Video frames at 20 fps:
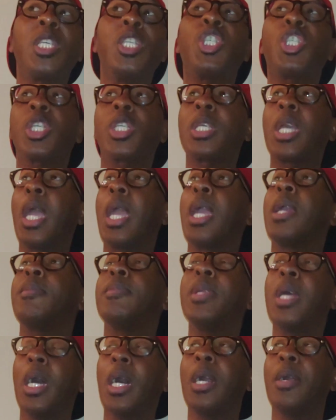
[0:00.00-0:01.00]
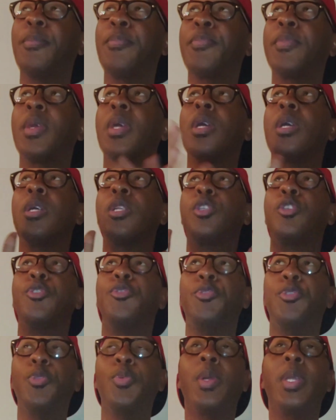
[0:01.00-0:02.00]
Keisha came there to
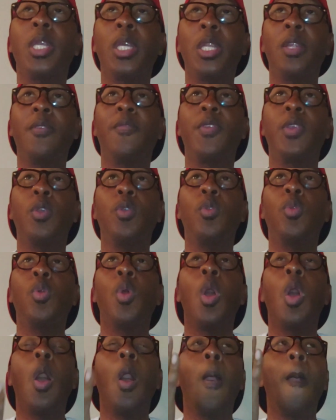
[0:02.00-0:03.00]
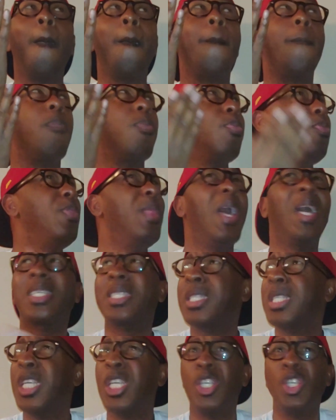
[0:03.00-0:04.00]
do an interview.
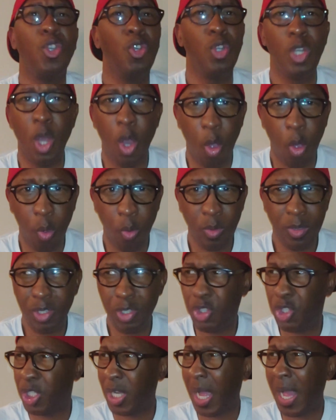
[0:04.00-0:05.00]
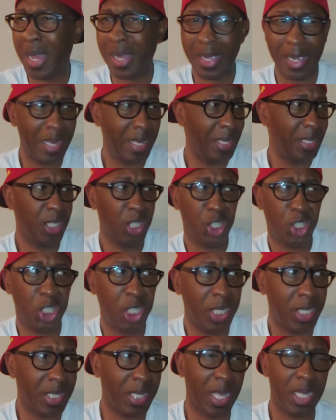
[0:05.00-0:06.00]
Next thing you know, Joc and the
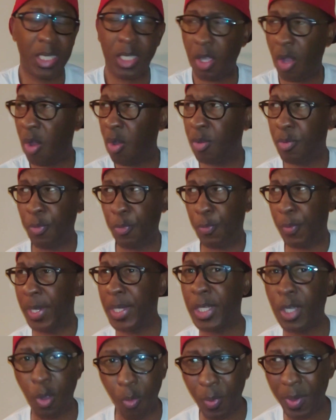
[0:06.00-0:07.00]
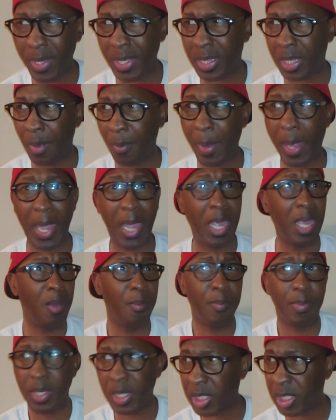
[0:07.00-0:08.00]
chick that's on the radio with him
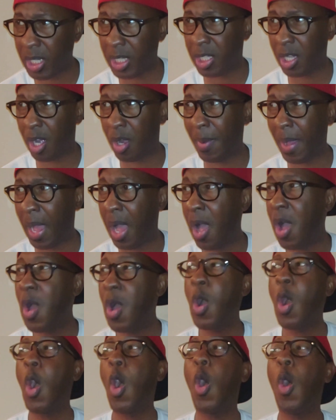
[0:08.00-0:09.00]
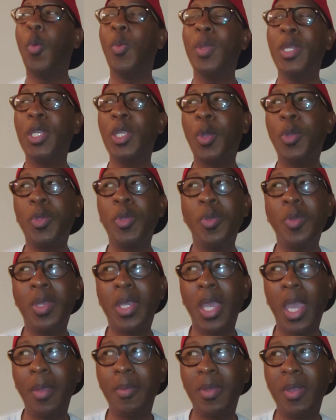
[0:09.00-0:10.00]
ambush her, talk about, oh, we know you
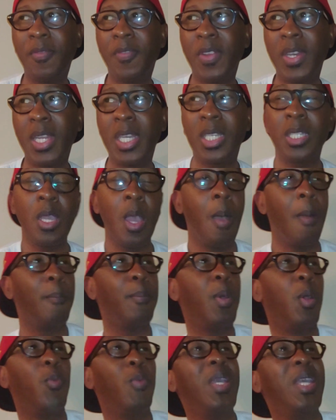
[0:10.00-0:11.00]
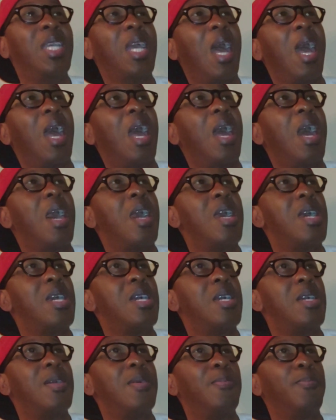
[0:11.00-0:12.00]
came here for this, but we got,
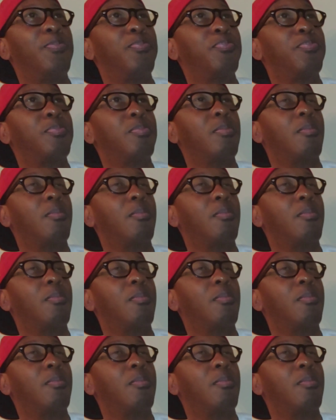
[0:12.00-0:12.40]
um,